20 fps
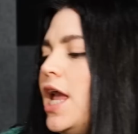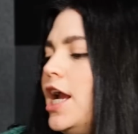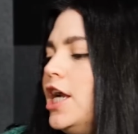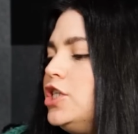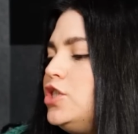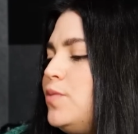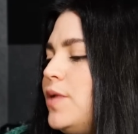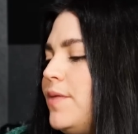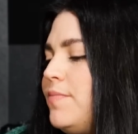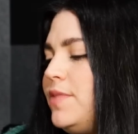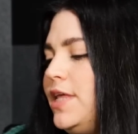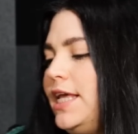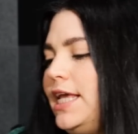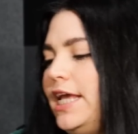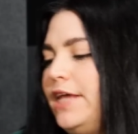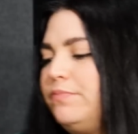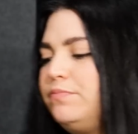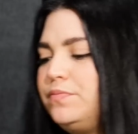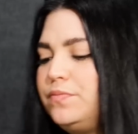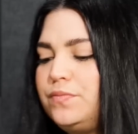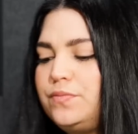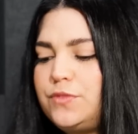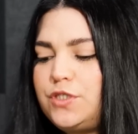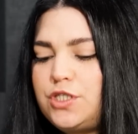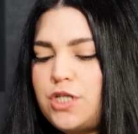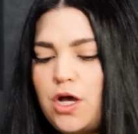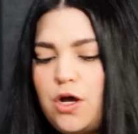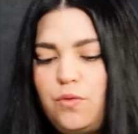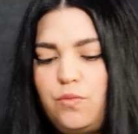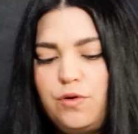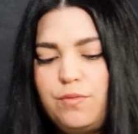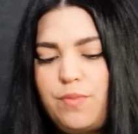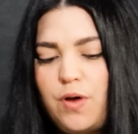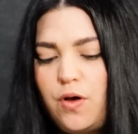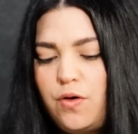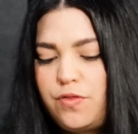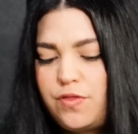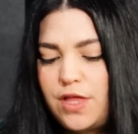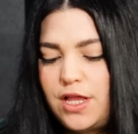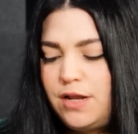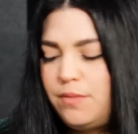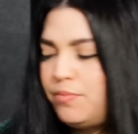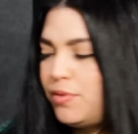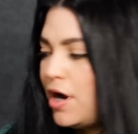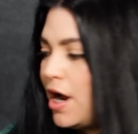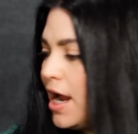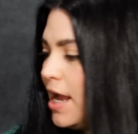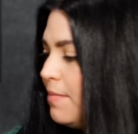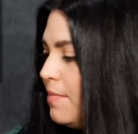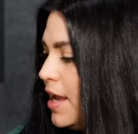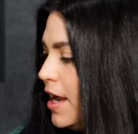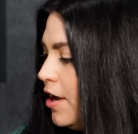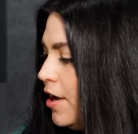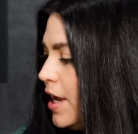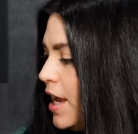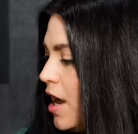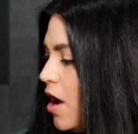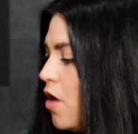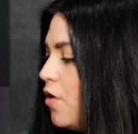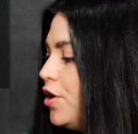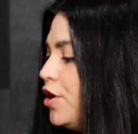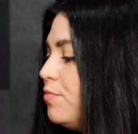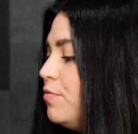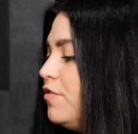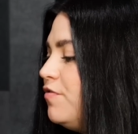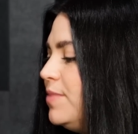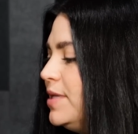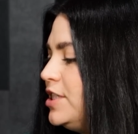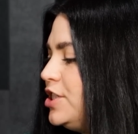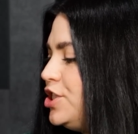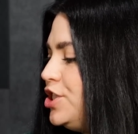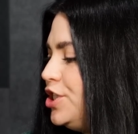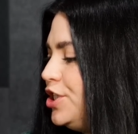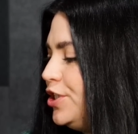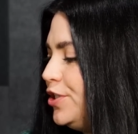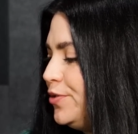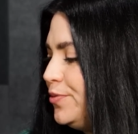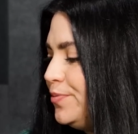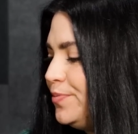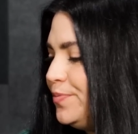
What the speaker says: Here's what I'm thinking. So we're both in a prime area. Oh, your movement's 2.